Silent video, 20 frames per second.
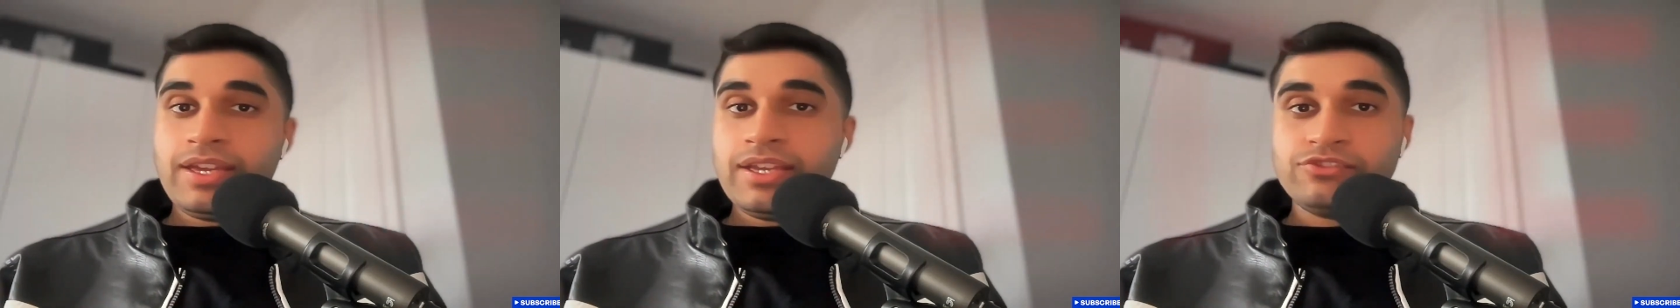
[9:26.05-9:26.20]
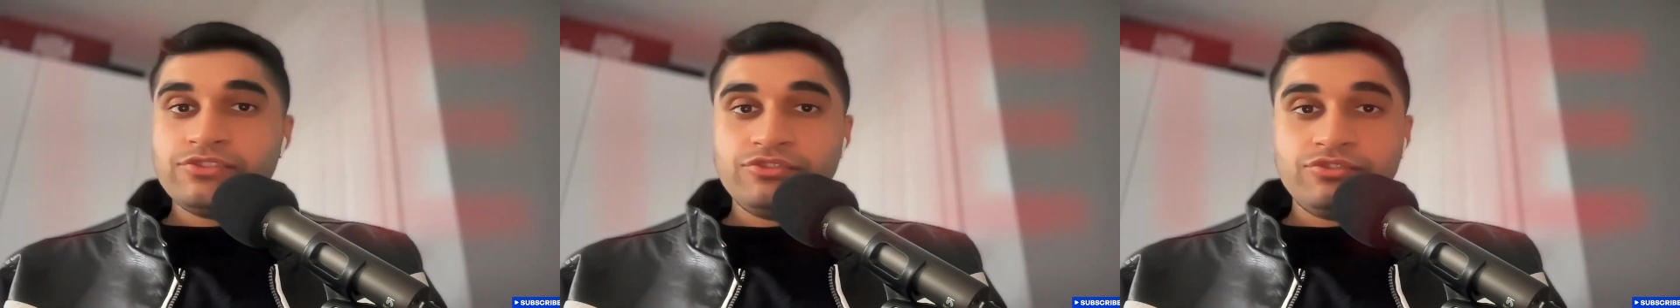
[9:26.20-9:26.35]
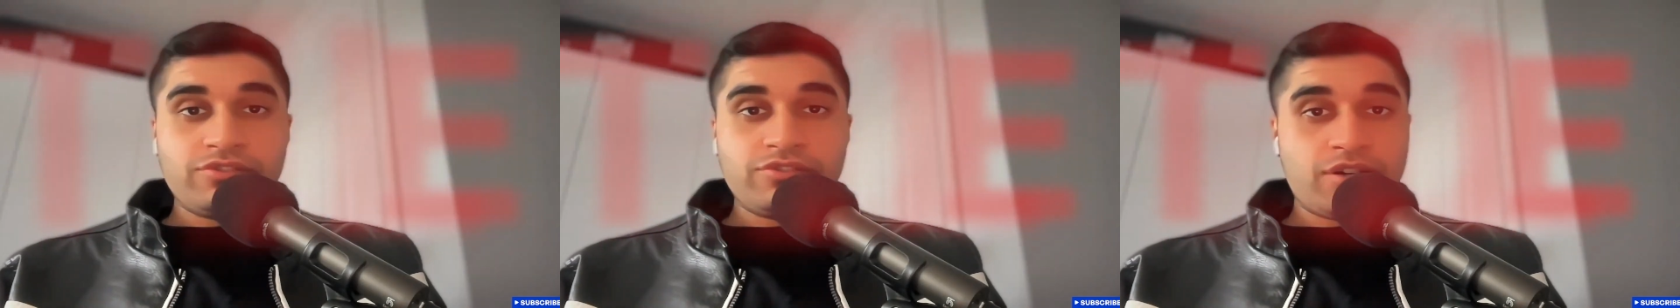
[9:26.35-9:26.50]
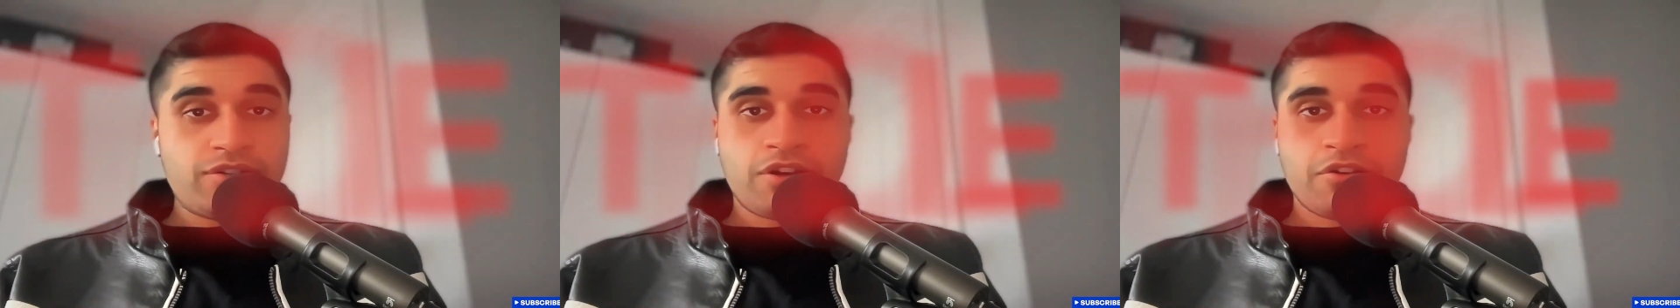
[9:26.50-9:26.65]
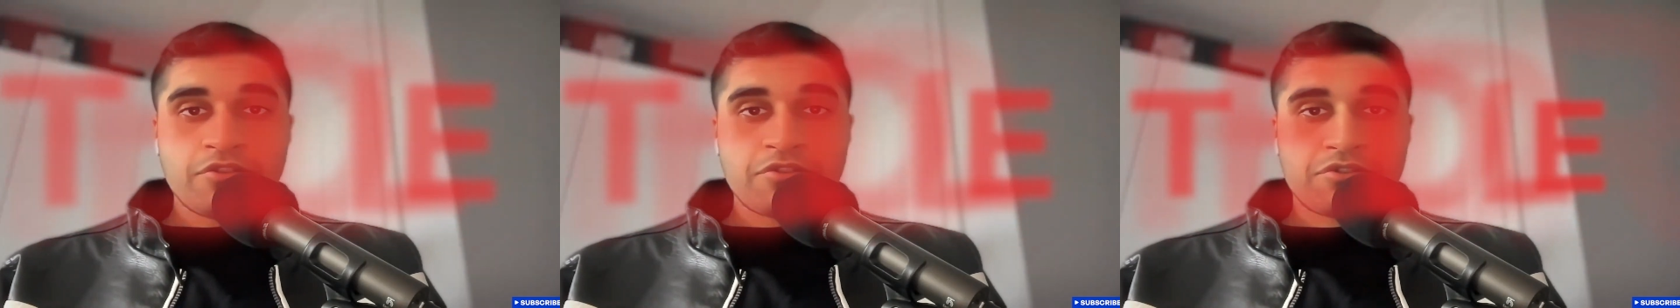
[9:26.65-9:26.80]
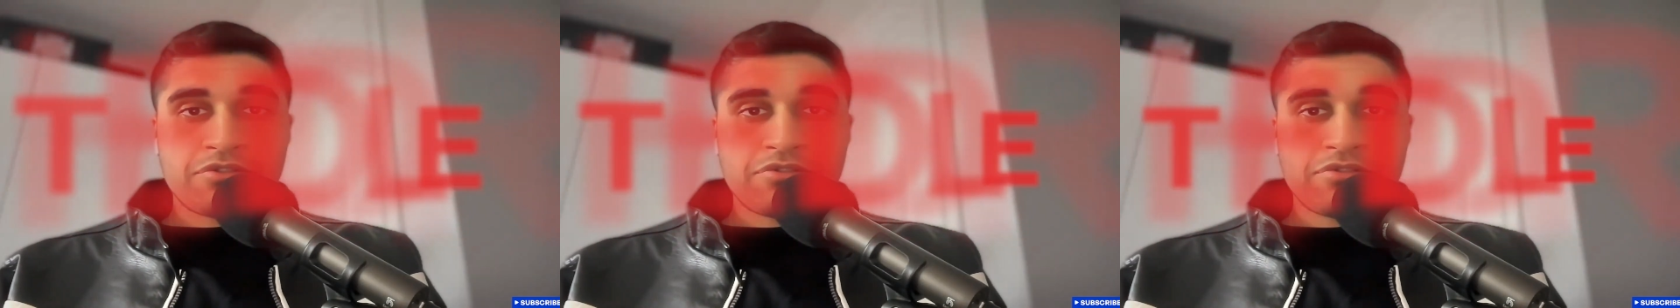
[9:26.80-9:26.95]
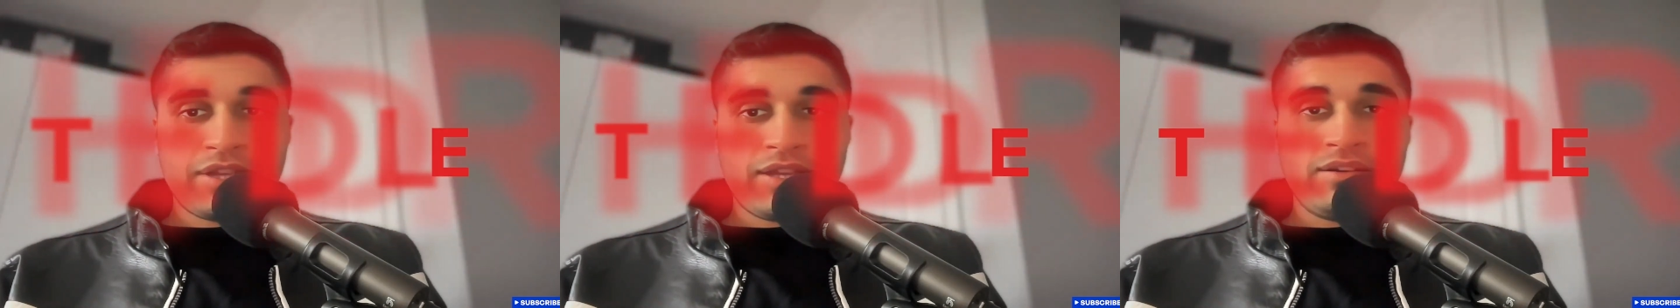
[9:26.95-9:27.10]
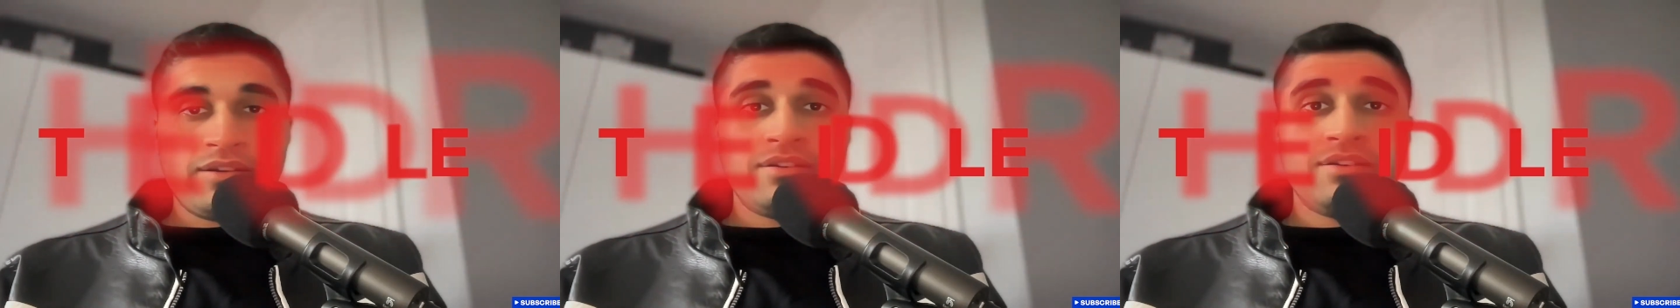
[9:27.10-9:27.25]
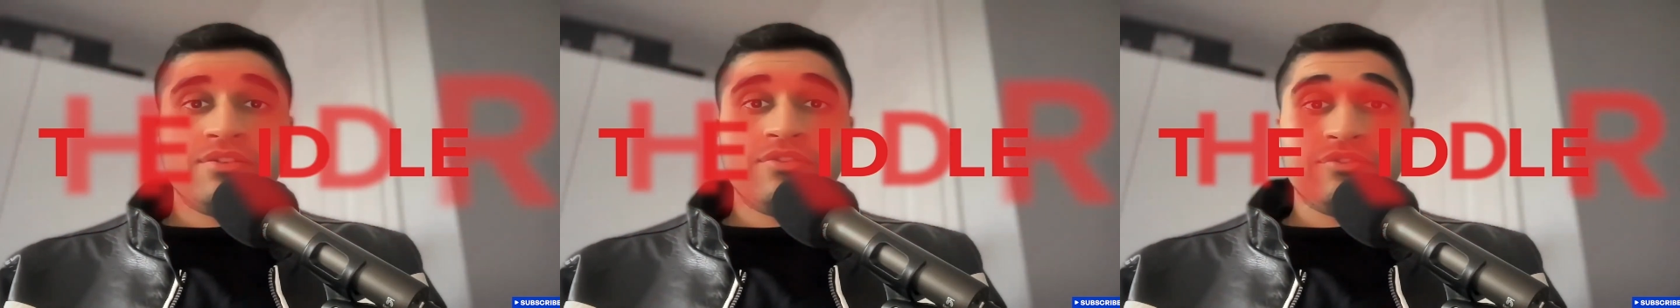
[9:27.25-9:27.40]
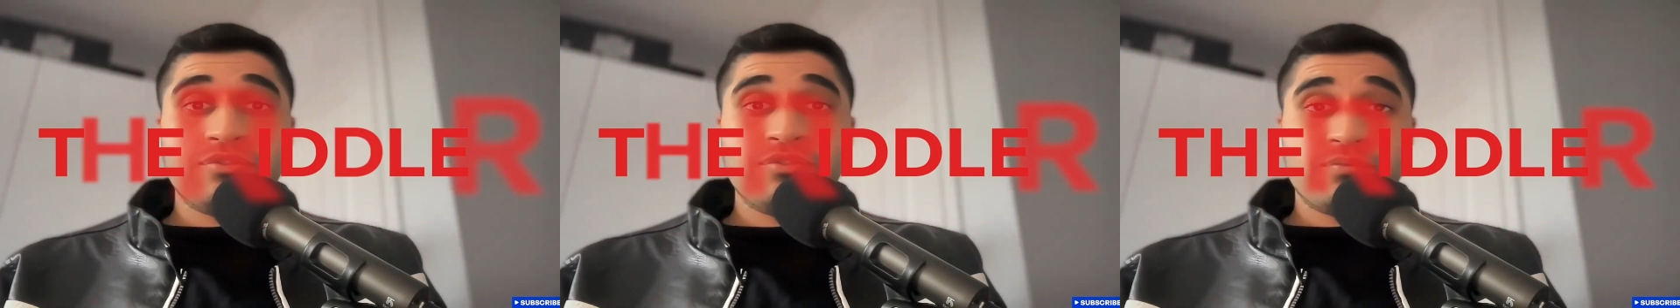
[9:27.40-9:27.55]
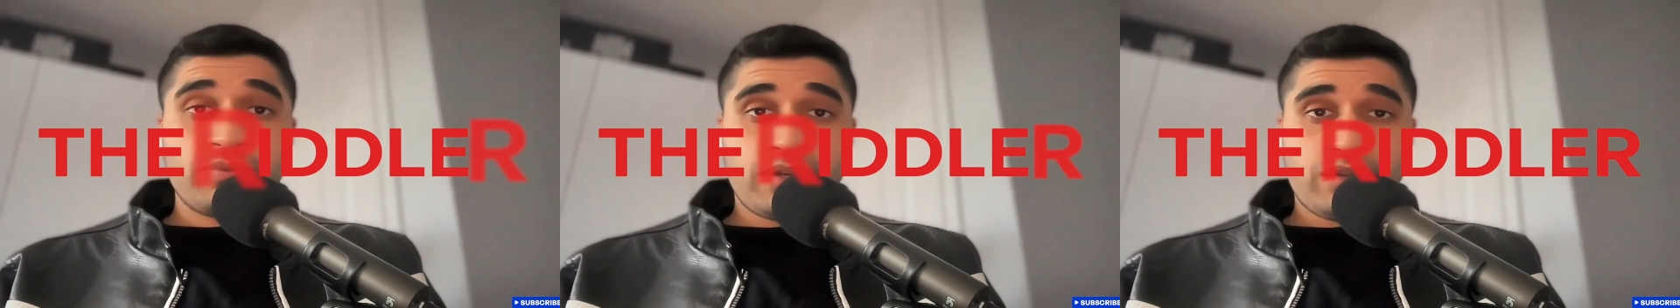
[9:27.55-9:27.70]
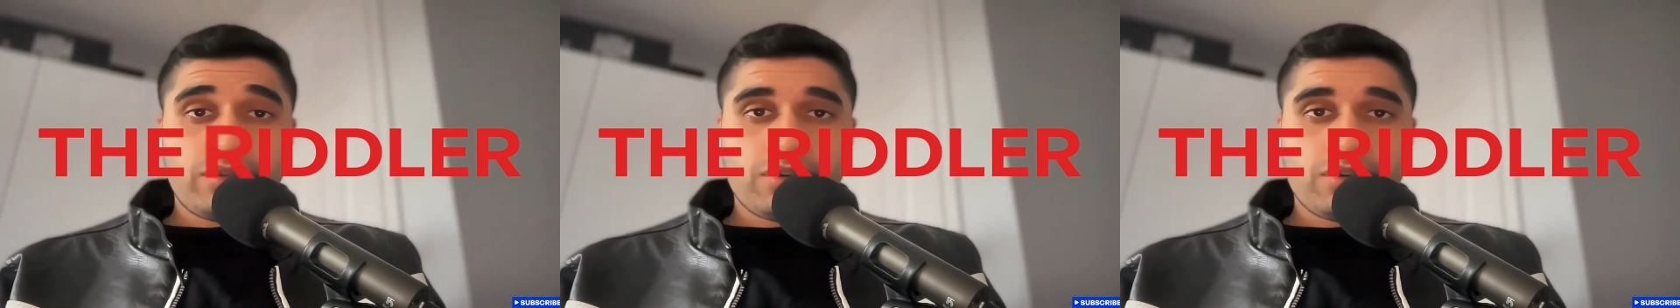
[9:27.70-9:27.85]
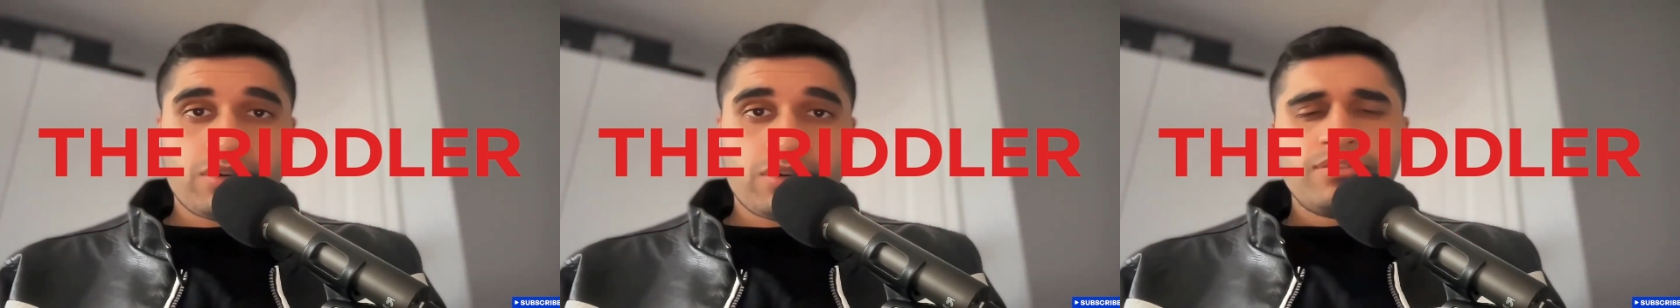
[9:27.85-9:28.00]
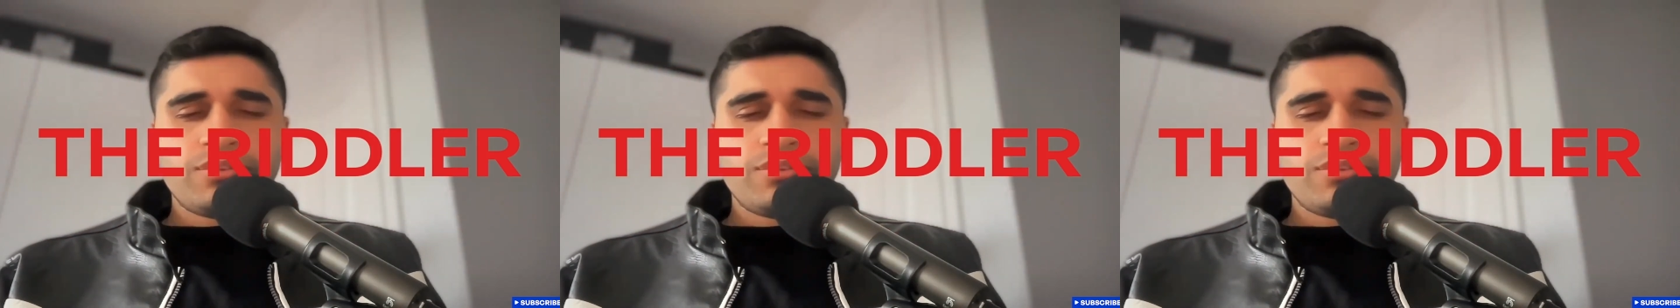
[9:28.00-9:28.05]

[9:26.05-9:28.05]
is none other than the Riddler.